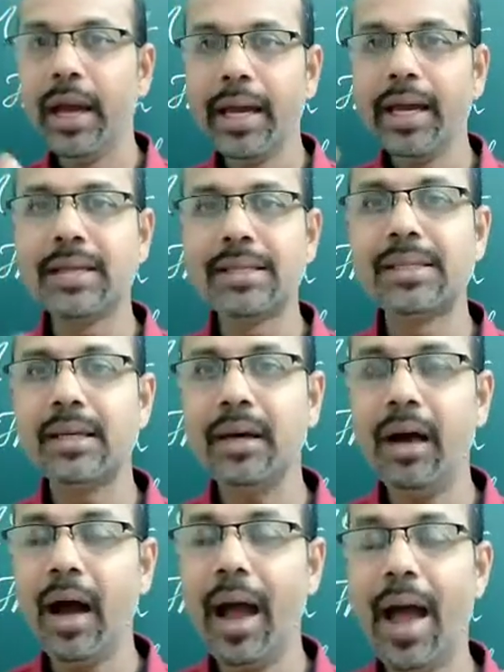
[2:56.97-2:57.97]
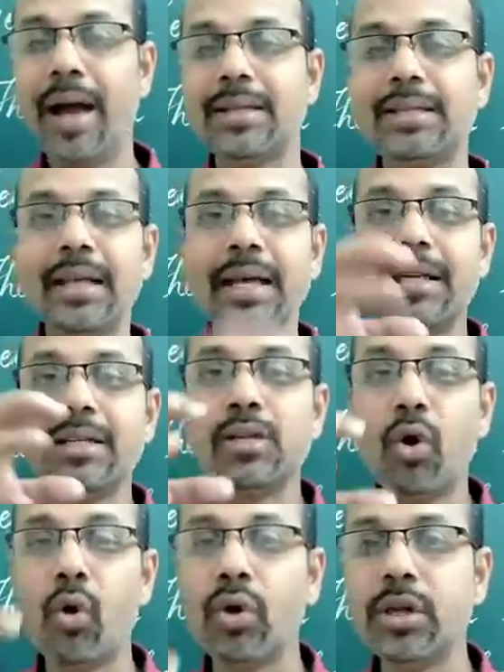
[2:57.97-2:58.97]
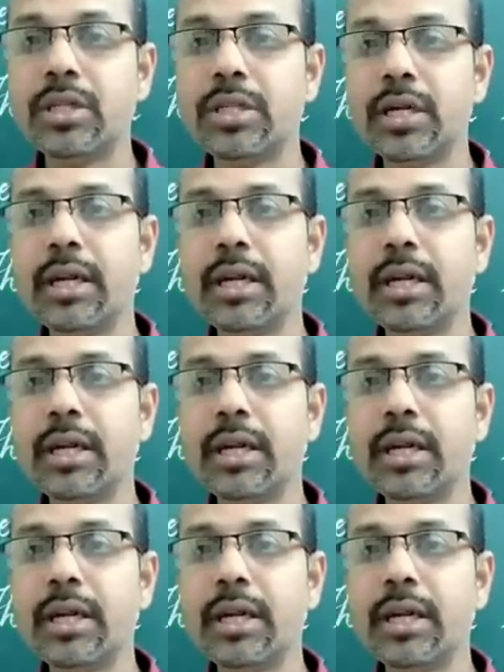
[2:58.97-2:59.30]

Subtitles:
It has its origin